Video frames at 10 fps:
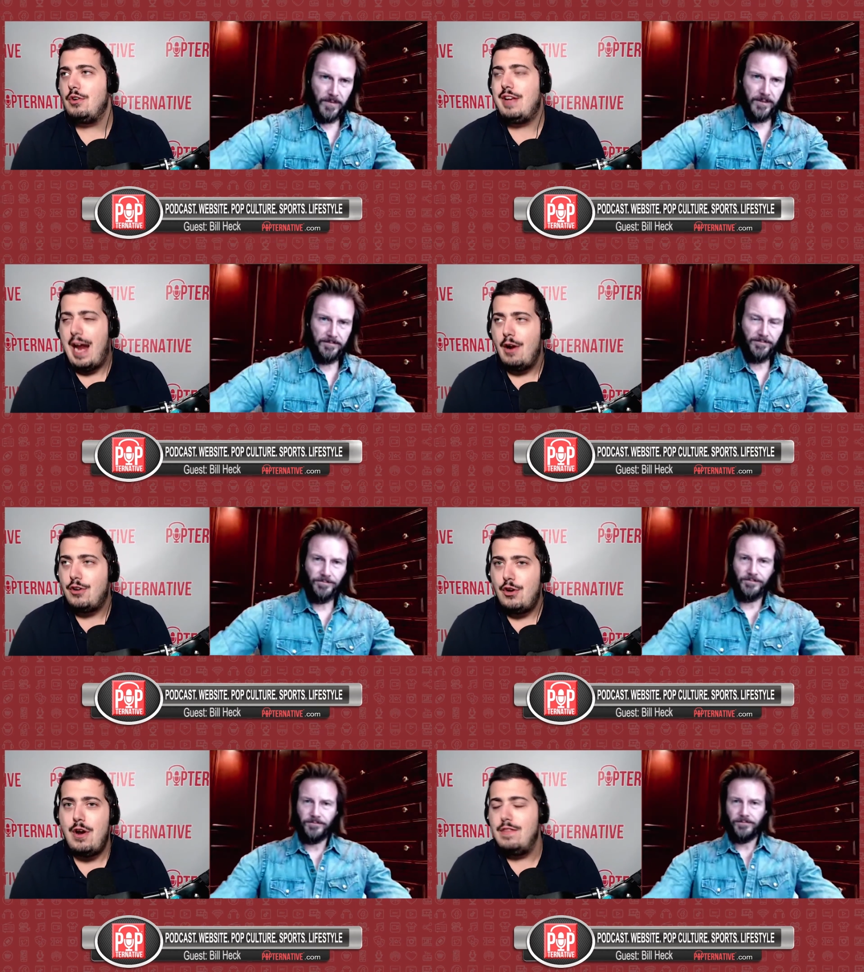
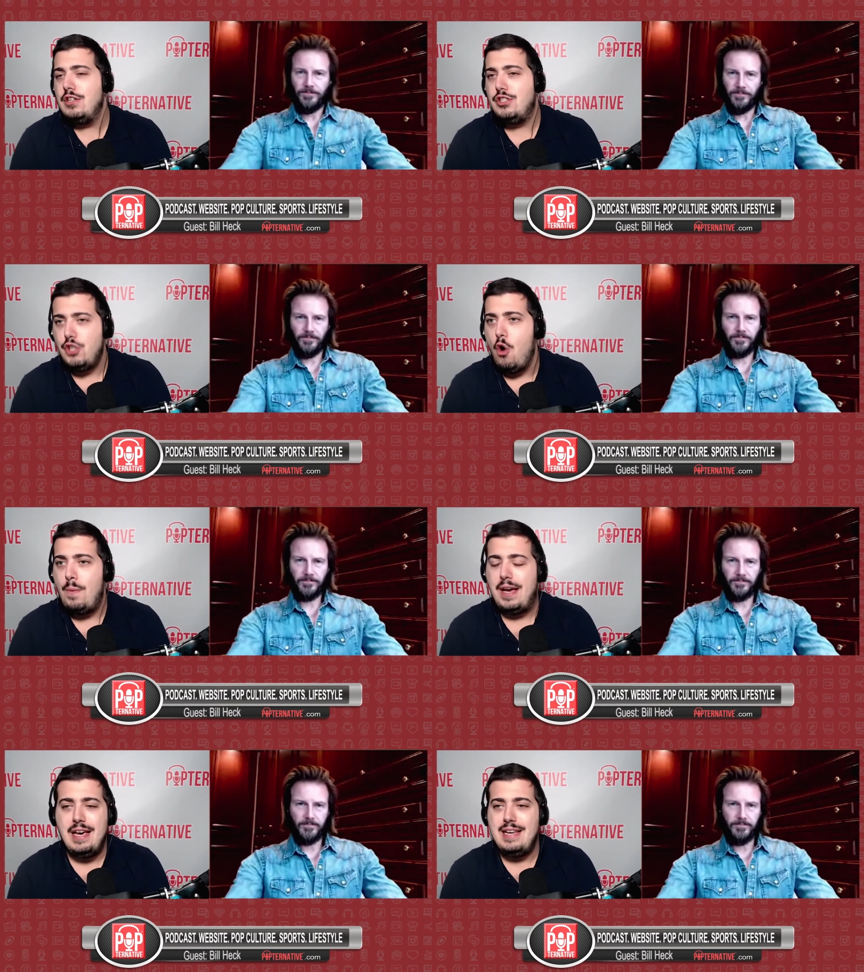Speaker 1: character on the show,
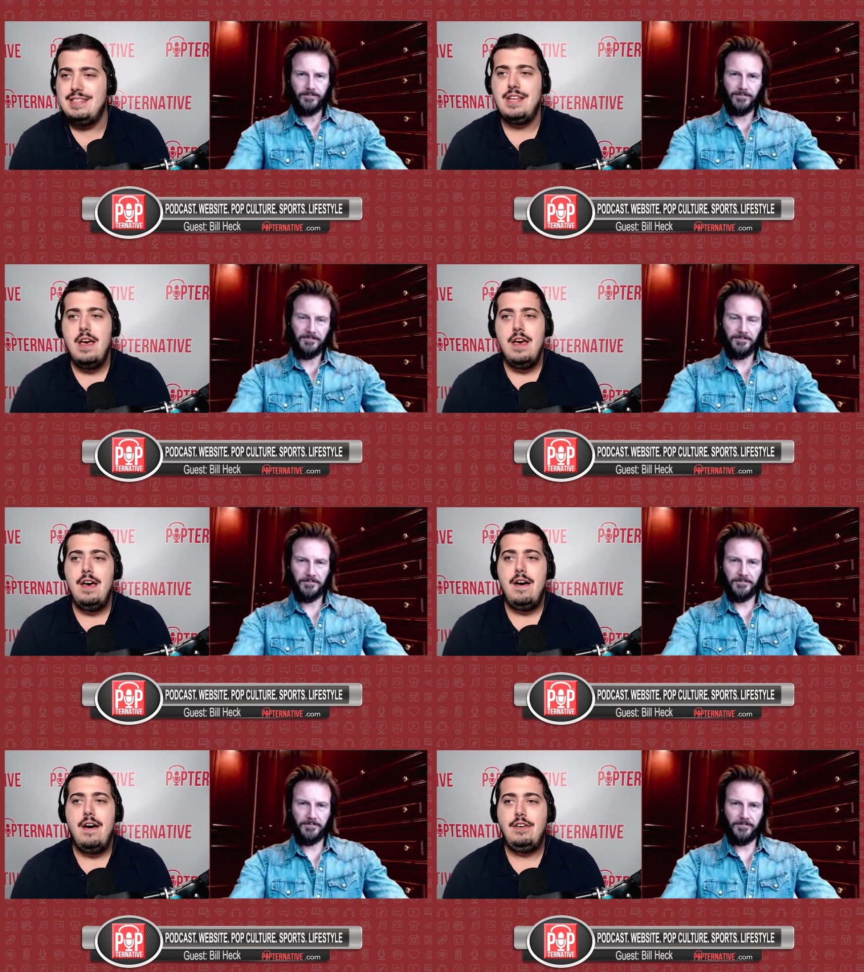because
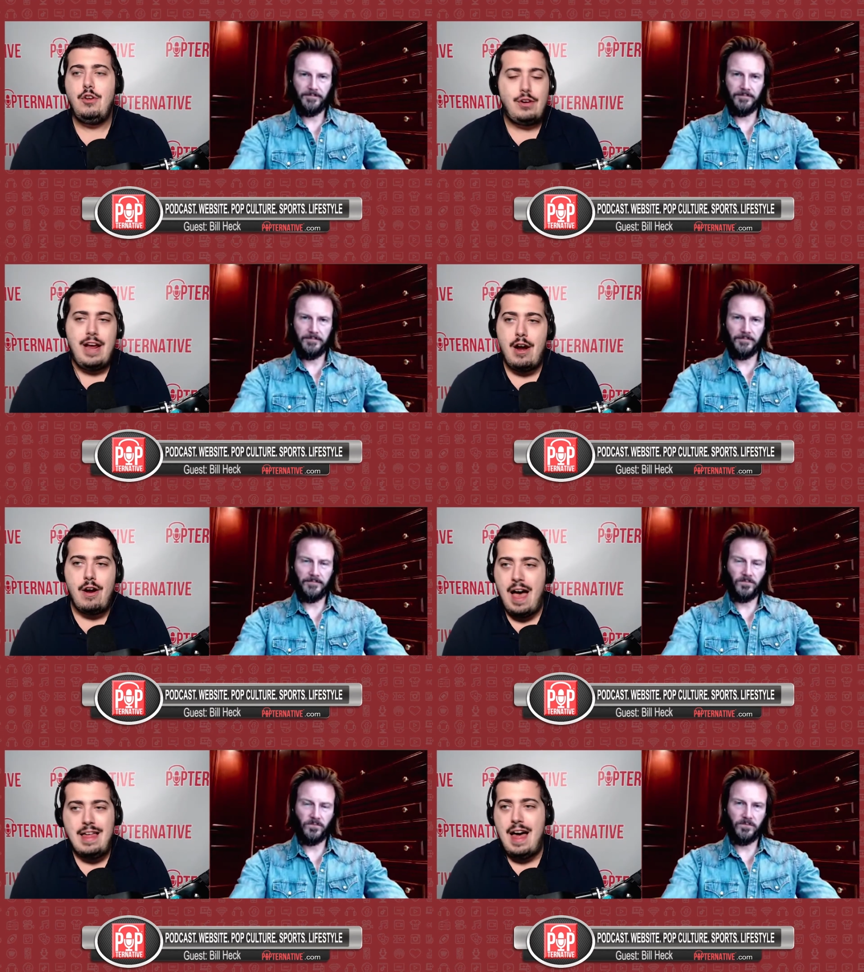your char
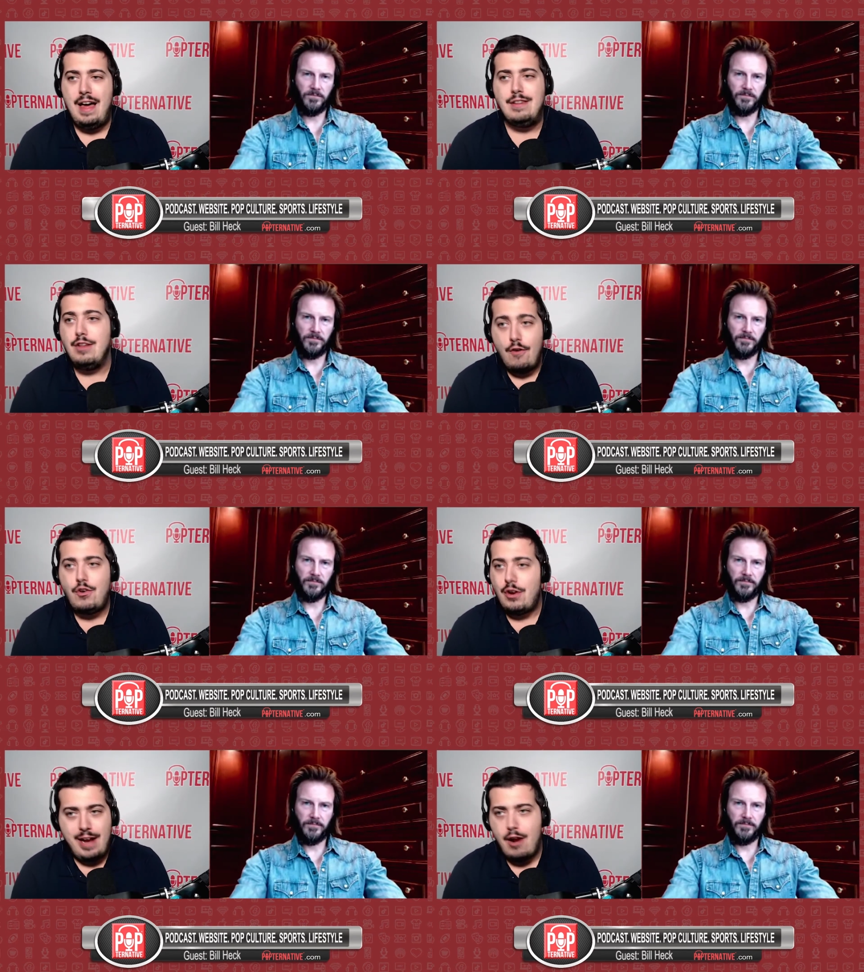I, I love
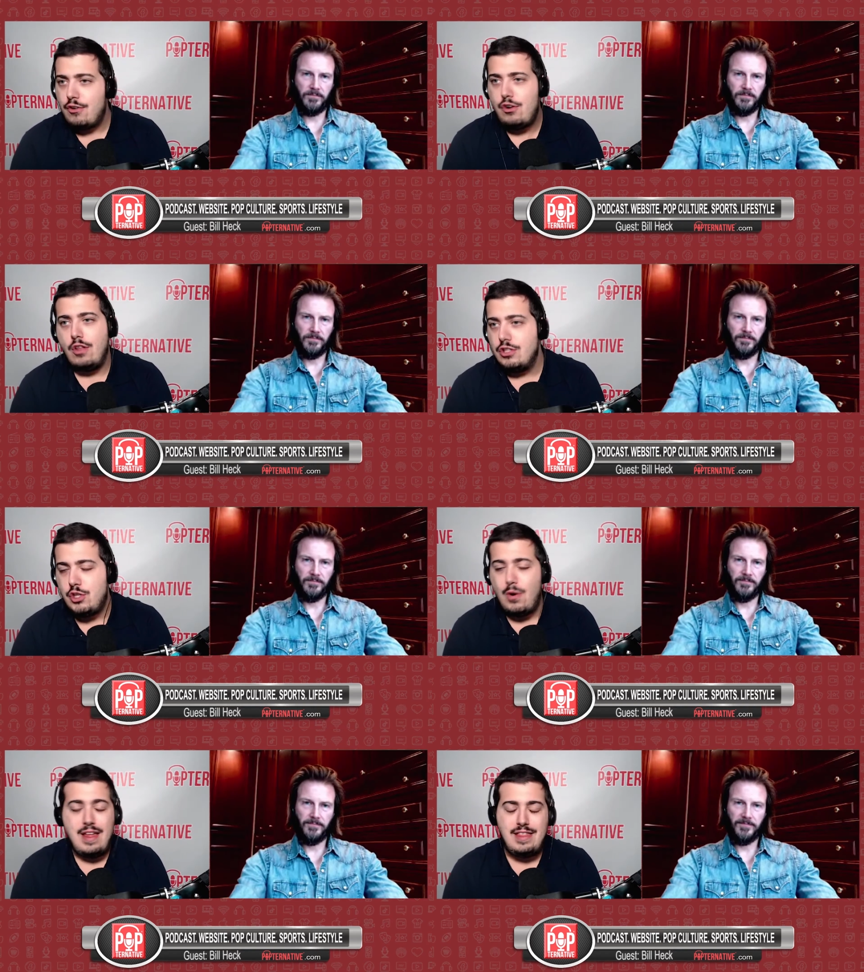your character on the
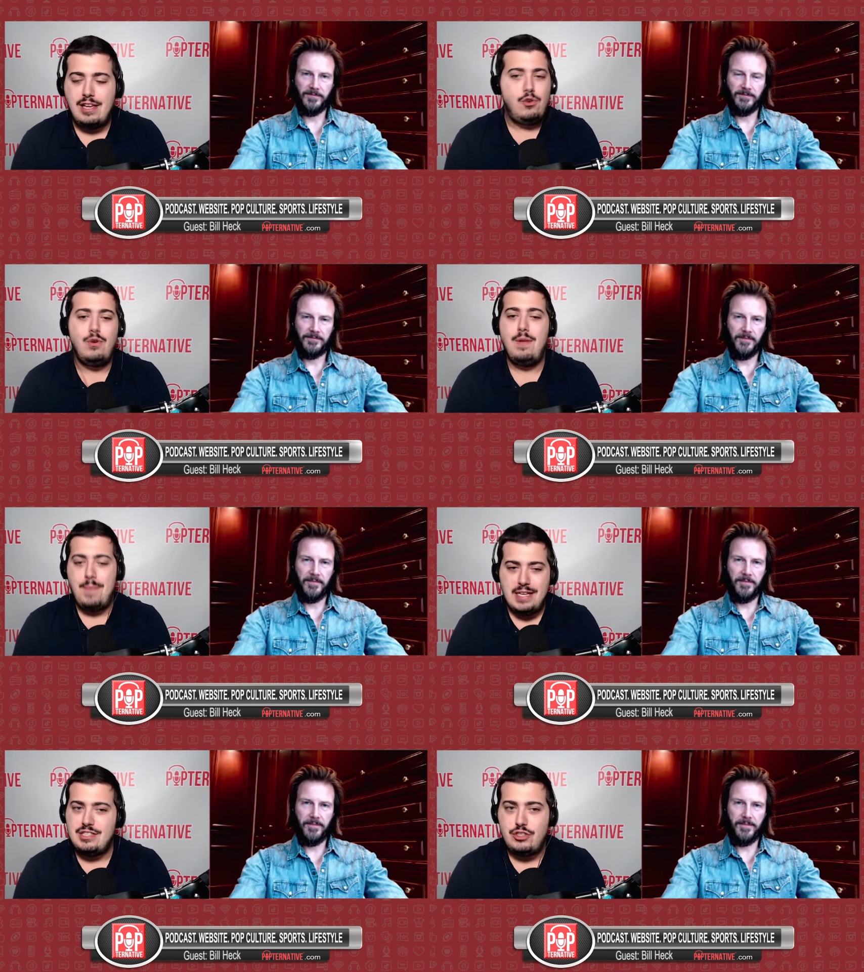show, and I think you do an
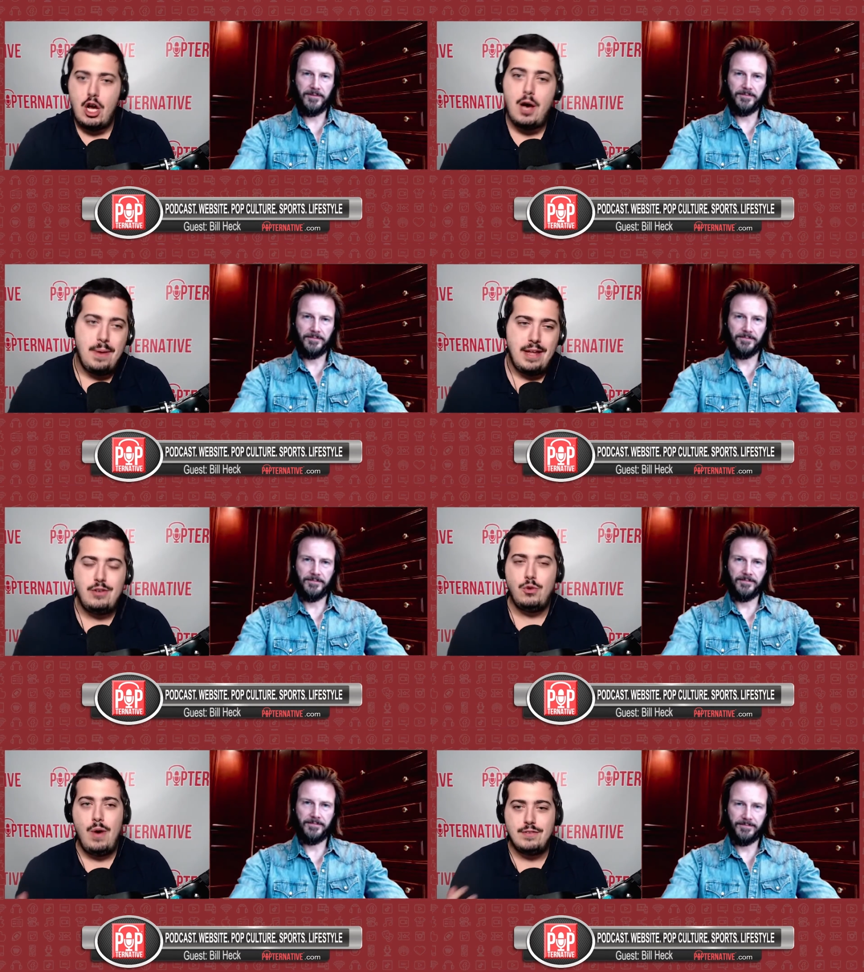amazing job, and I
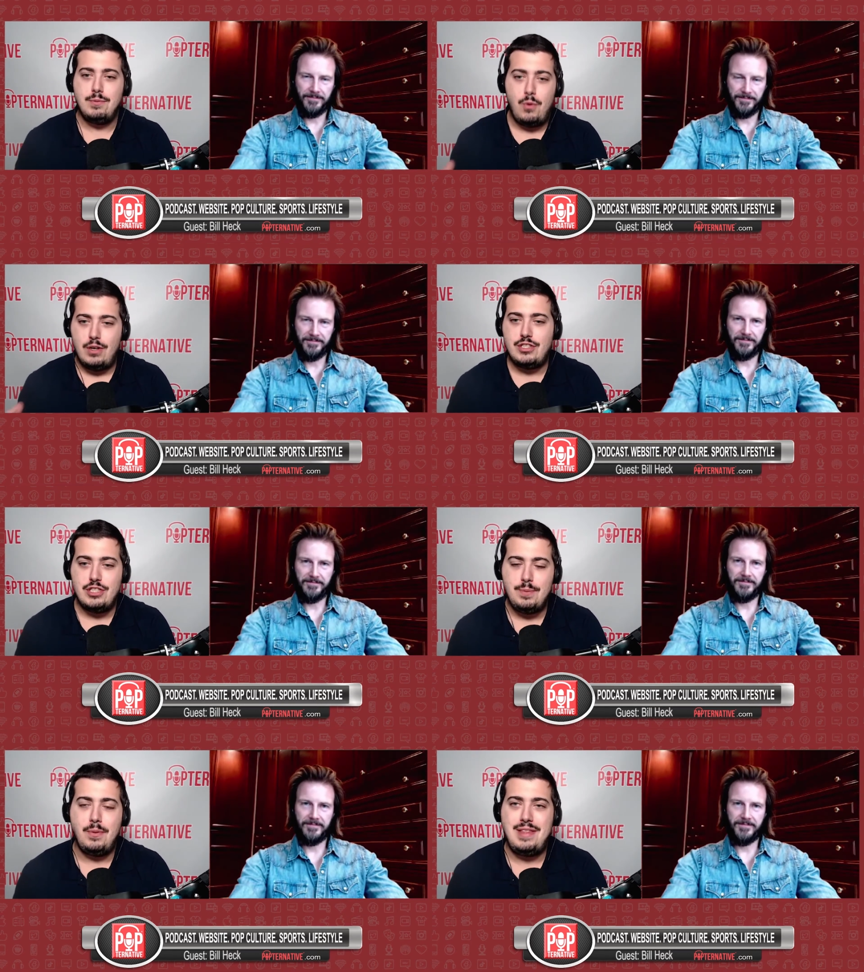do have some
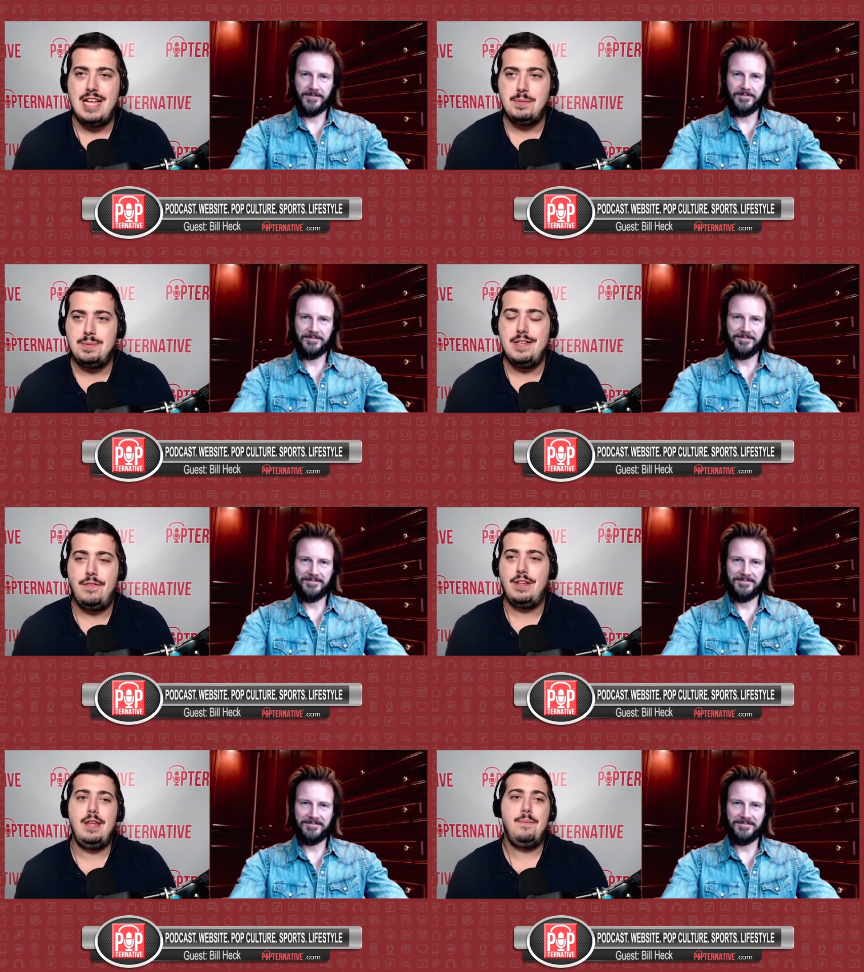questions about that specifically.